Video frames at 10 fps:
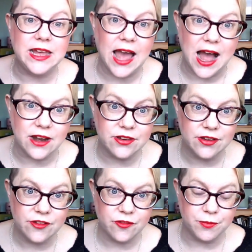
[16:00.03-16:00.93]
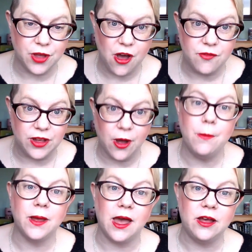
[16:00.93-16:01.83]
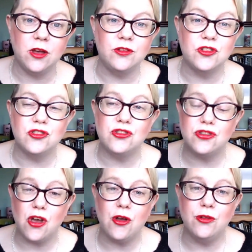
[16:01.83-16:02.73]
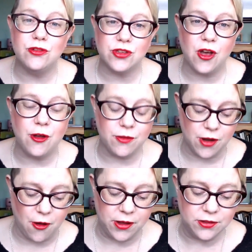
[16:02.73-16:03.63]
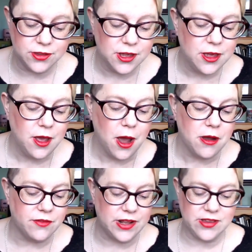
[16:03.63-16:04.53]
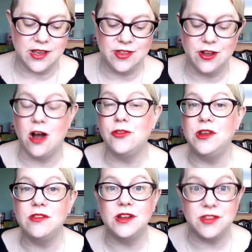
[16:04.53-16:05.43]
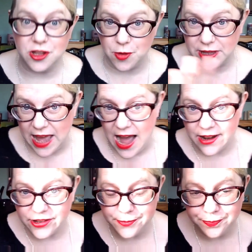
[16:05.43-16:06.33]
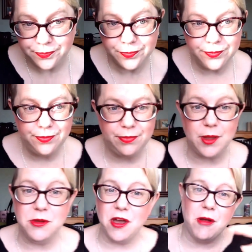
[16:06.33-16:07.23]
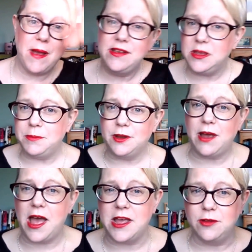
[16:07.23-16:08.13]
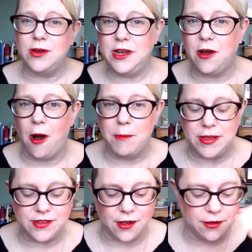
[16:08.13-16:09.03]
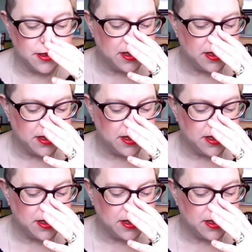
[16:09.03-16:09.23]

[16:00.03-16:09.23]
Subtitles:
Kat from Curvy Cupcake, who's just so nice. And a fantastic afternoon. So there's another one, Kat. With her amazing blue hair, you really can't miss her.